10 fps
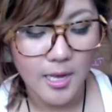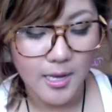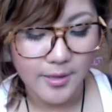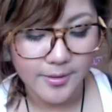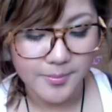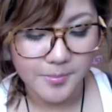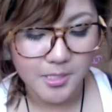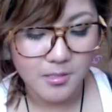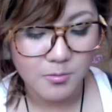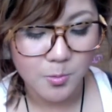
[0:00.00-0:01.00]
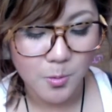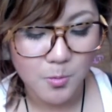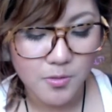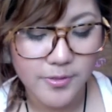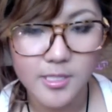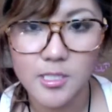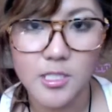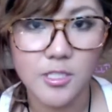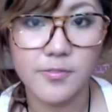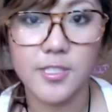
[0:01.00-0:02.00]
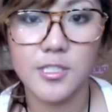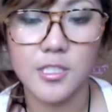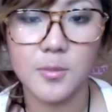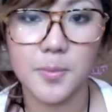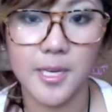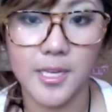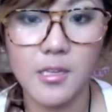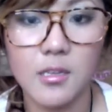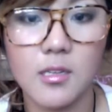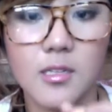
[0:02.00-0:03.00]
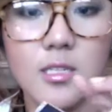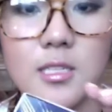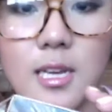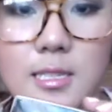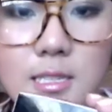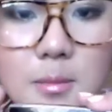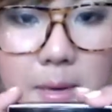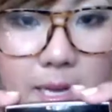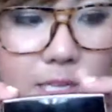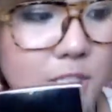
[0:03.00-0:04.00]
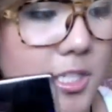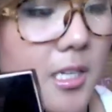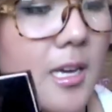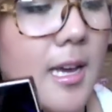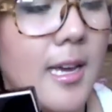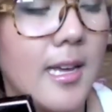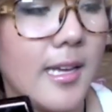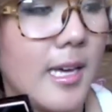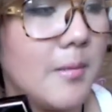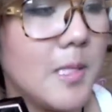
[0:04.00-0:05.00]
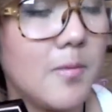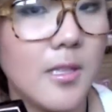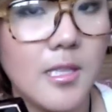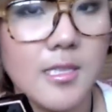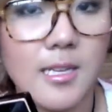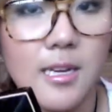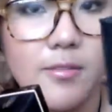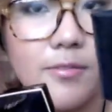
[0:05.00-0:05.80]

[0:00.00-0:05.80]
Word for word: Um, this is Rose Vintage Vintage Pink. Just has this packaging. It comes with this kind of